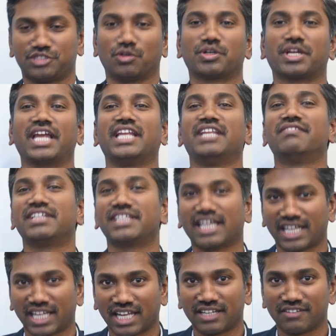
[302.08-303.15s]
it's okay anyone
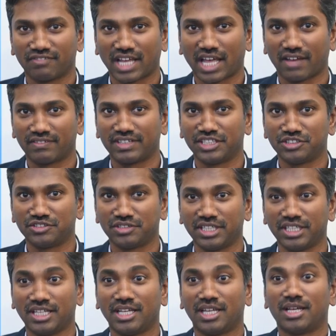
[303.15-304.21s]
can have an
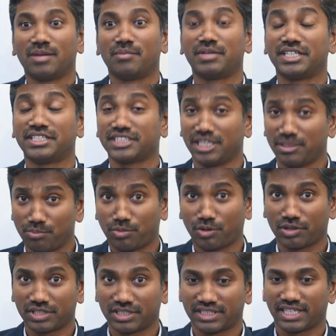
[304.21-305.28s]
injury but it's
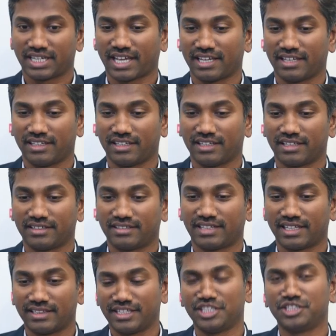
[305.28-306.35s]
important that i
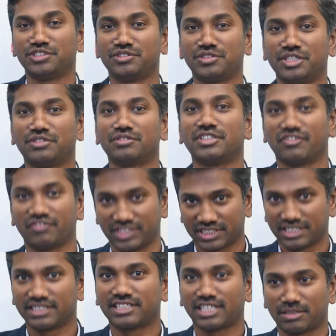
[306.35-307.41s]
tell the injury to the
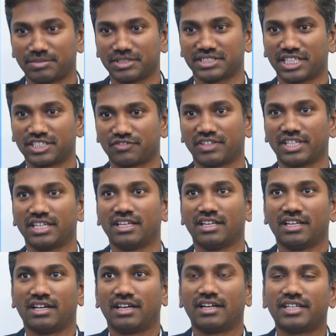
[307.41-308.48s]
physical therapist that's why
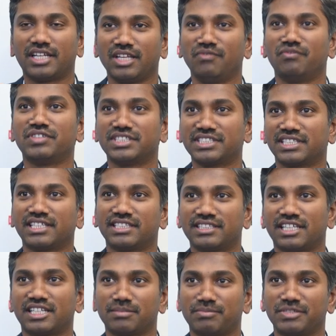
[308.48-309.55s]
a team physical
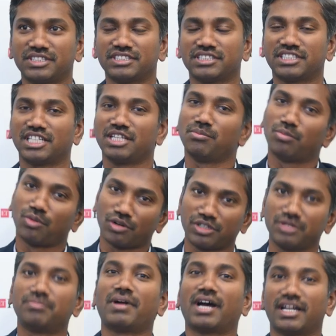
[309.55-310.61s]
therapist is an
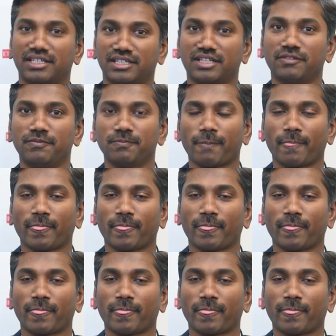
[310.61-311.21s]
important part now